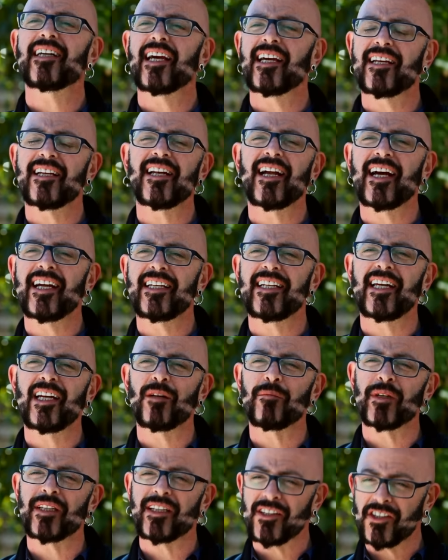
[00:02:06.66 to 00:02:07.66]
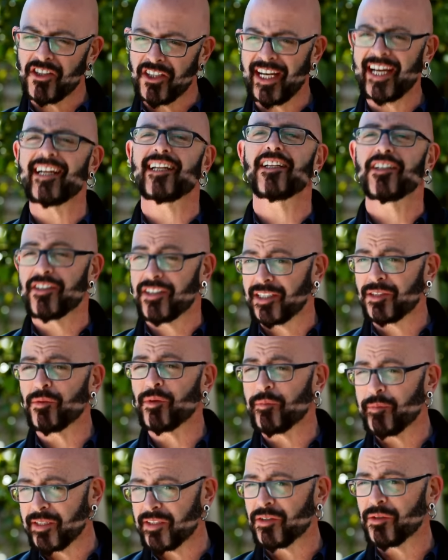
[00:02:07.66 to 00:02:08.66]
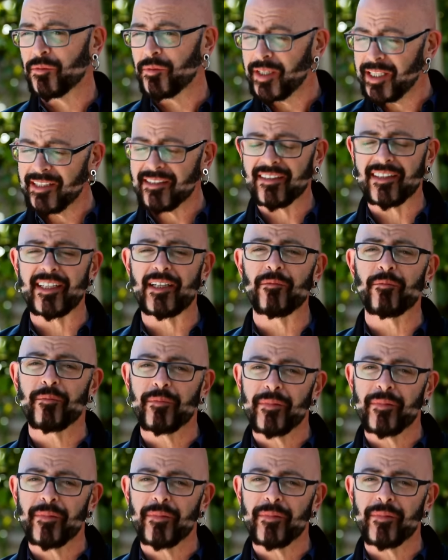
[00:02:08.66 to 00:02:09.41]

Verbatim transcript: to get an idea about the challenges with Mr. Weasley,